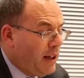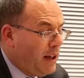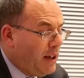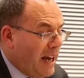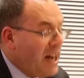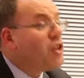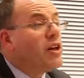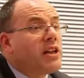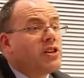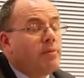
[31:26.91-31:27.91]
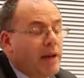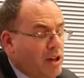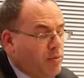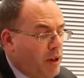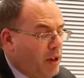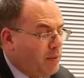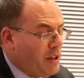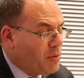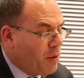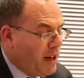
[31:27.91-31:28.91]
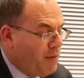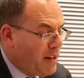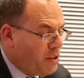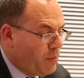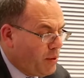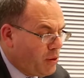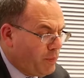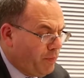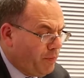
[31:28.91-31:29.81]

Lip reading: Asian asset management arm, Spring Investments.